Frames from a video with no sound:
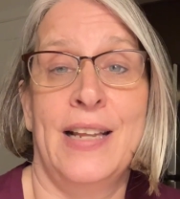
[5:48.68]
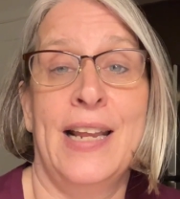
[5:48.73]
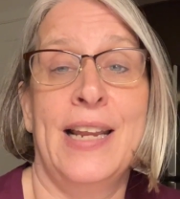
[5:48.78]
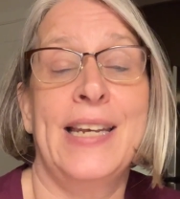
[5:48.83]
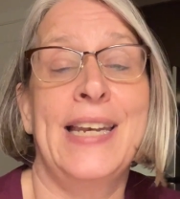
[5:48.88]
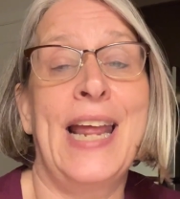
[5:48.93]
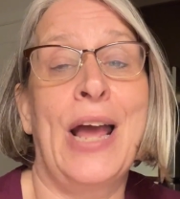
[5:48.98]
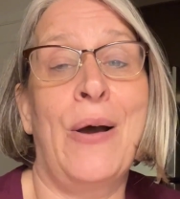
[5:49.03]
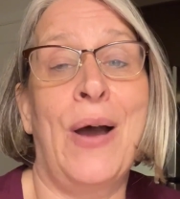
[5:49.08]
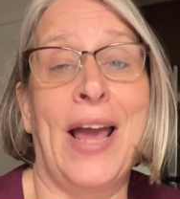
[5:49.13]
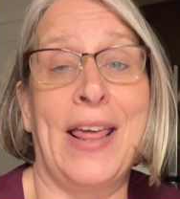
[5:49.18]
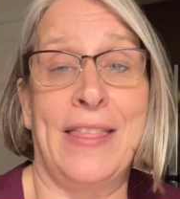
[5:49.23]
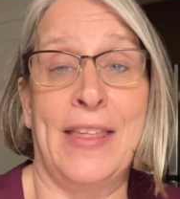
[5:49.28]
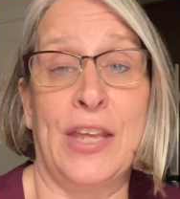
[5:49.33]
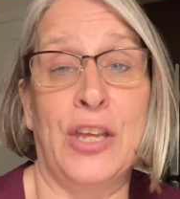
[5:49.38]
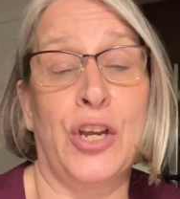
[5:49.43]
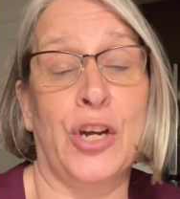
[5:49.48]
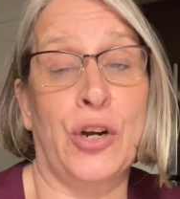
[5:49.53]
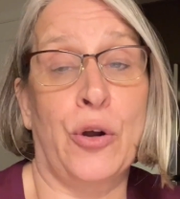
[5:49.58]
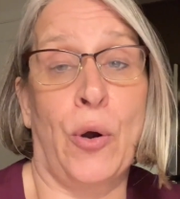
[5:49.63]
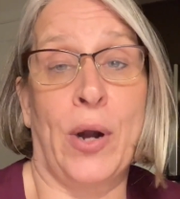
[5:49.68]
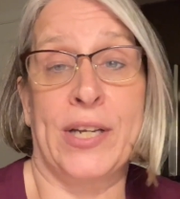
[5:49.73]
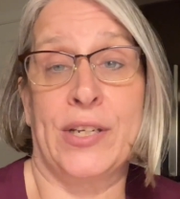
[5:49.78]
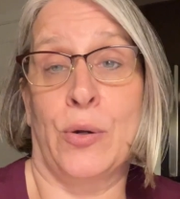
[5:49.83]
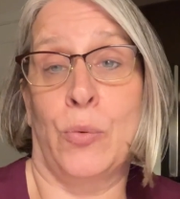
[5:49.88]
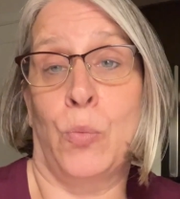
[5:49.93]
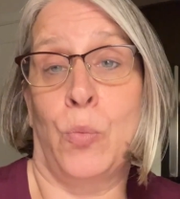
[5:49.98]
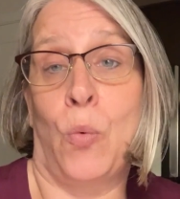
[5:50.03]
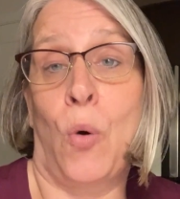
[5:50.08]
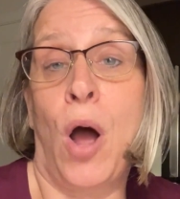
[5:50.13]
Now, I think you're going
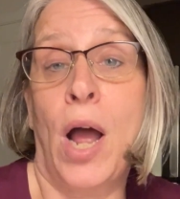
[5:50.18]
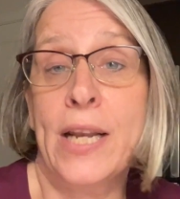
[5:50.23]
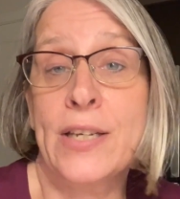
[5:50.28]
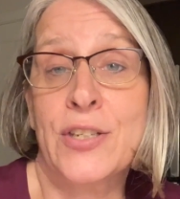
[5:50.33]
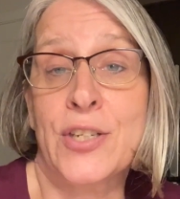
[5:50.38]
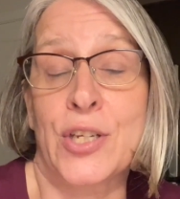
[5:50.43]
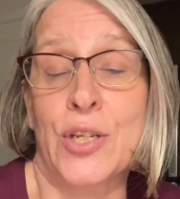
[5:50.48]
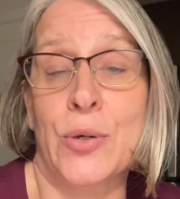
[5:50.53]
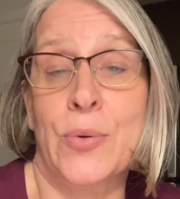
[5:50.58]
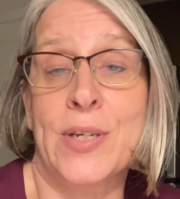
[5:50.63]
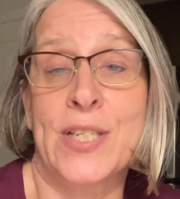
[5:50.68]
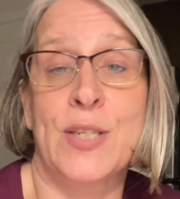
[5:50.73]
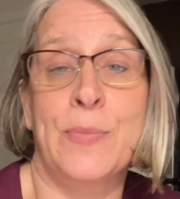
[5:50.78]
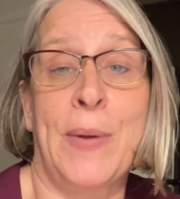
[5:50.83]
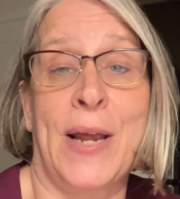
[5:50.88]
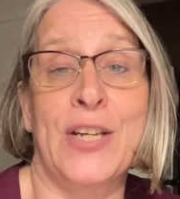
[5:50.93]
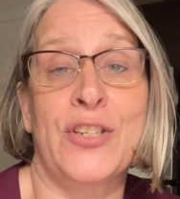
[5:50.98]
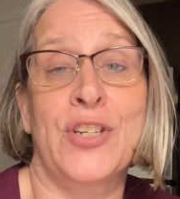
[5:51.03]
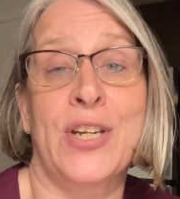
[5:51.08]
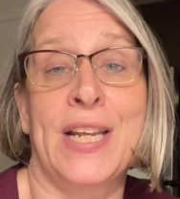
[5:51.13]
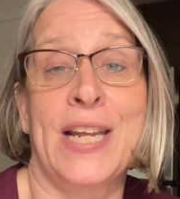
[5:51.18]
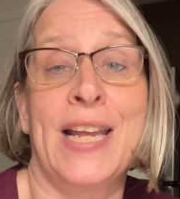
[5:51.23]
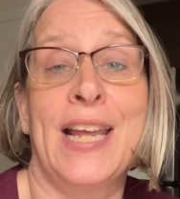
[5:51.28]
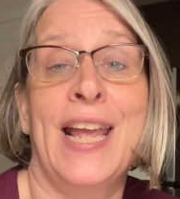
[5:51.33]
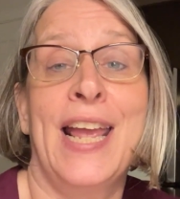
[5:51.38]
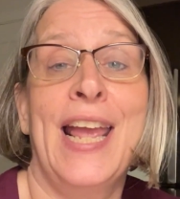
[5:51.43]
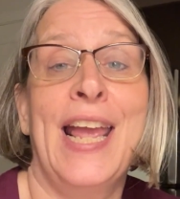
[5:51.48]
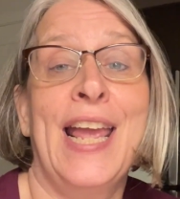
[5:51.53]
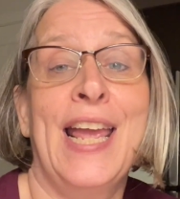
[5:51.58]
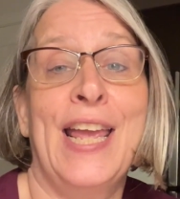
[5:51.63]
to want to,
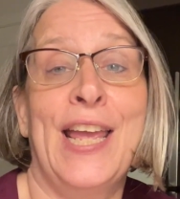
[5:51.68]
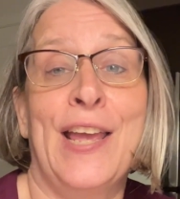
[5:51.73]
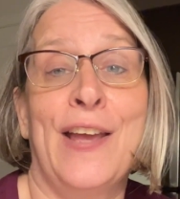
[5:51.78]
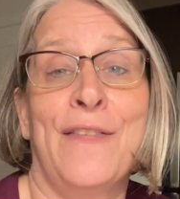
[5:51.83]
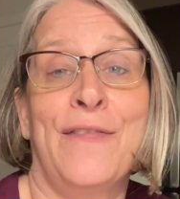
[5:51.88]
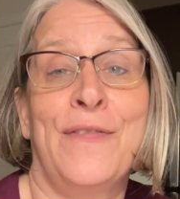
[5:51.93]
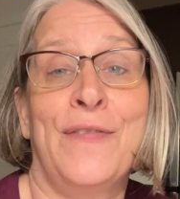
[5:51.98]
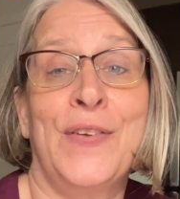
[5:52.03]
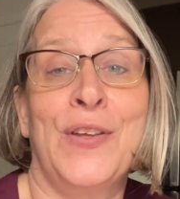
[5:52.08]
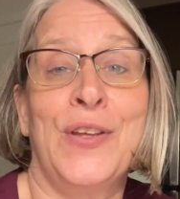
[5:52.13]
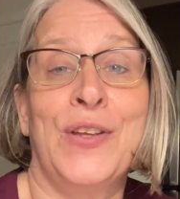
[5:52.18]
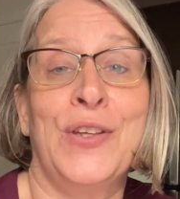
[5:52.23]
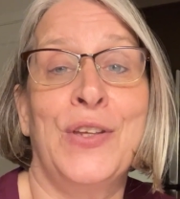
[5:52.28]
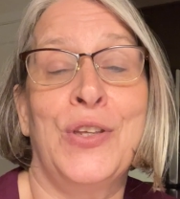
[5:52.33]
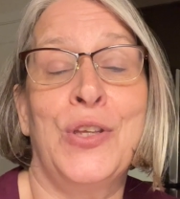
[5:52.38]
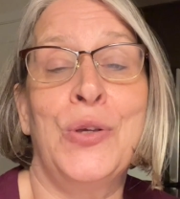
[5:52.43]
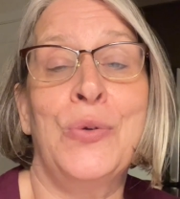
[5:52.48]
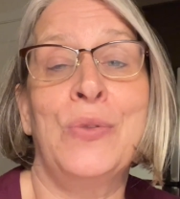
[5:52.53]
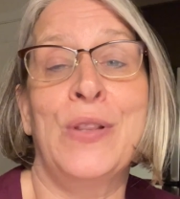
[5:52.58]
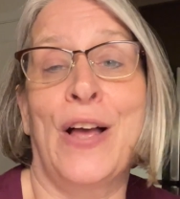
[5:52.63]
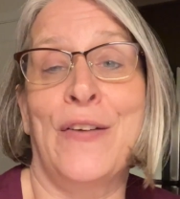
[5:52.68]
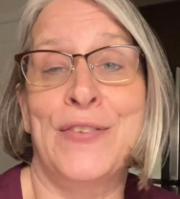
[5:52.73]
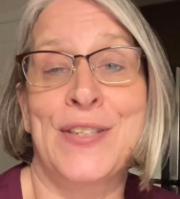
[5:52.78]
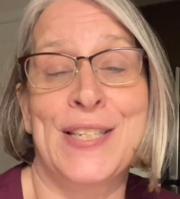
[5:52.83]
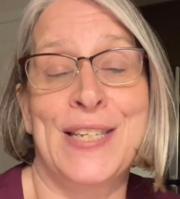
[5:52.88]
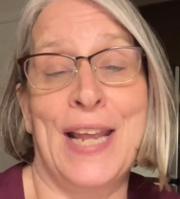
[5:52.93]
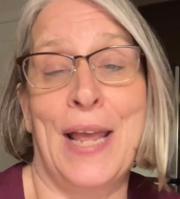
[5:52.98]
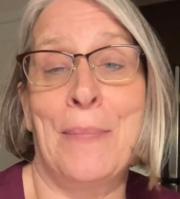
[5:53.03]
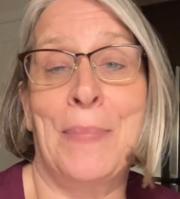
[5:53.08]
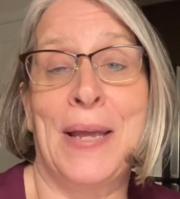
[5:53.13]
especially if you love
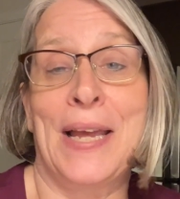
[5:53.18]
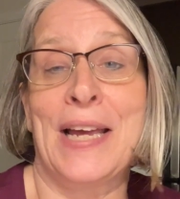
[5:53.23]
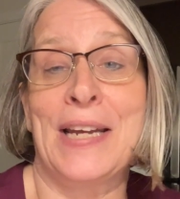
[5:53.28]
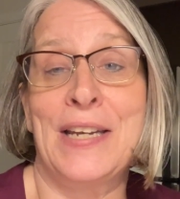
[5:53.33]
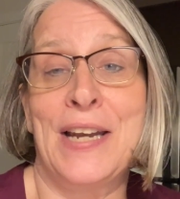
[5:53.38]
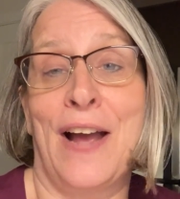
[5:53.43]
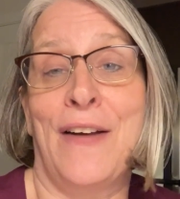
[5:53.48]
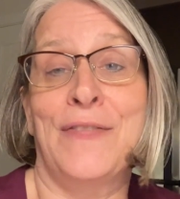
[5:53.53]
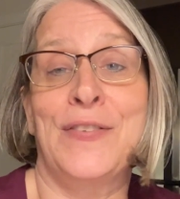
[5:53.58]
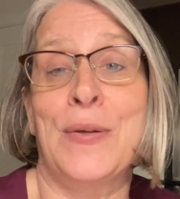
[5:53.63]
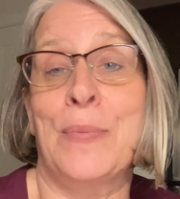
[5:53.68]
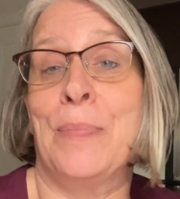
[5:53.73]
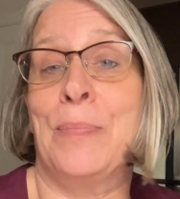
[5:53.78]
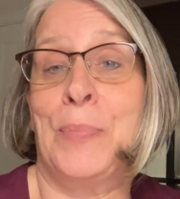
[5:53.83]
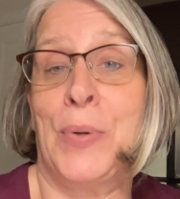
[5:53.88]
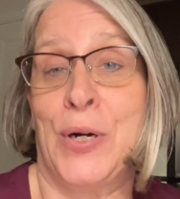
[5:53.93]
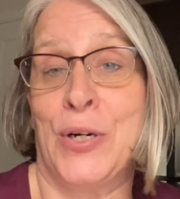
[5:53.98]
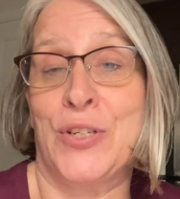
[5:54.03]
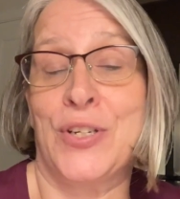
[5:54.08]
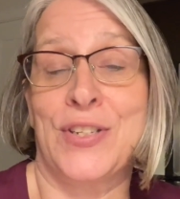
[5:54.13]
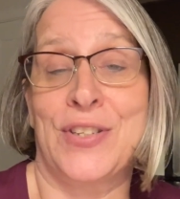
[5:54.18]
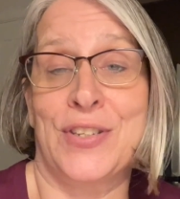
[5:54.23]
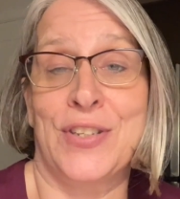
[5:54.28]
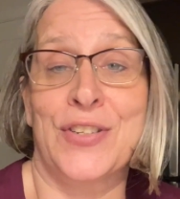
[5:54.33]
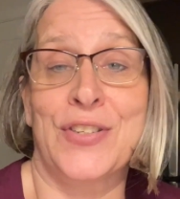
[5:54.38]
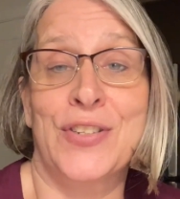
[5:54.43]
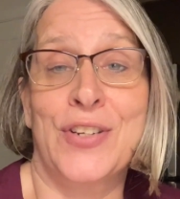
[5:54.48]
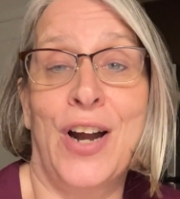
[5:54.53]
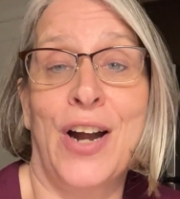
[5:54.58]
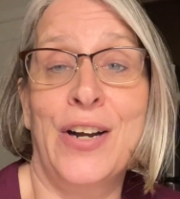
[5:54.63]
stamping enough to purchase the
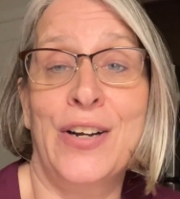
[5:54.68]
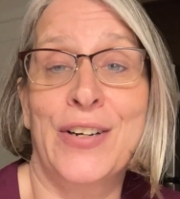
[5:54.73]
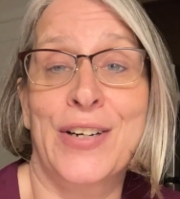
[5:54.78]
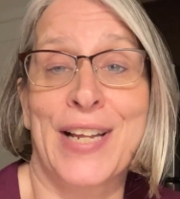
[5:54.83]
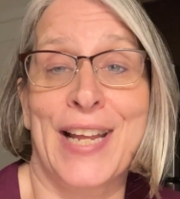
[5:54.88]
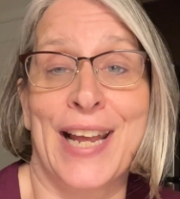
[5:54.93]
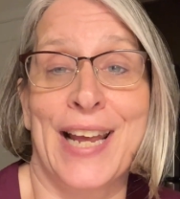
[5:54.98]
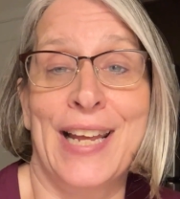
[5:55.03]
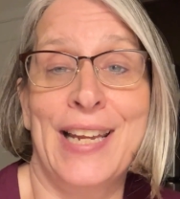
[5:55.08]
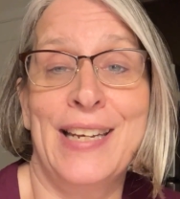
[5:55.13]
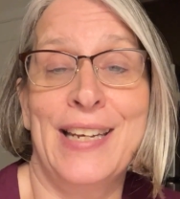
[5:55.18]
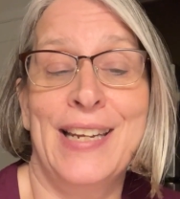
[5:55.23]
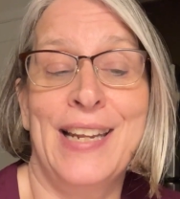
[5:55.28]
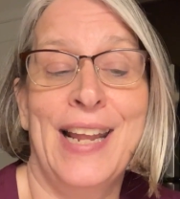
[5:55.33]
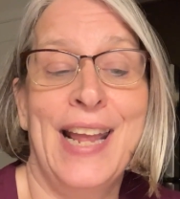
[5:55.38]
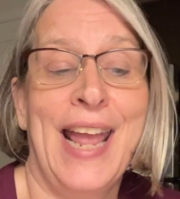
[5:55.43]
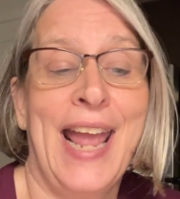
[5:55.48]
starter kit.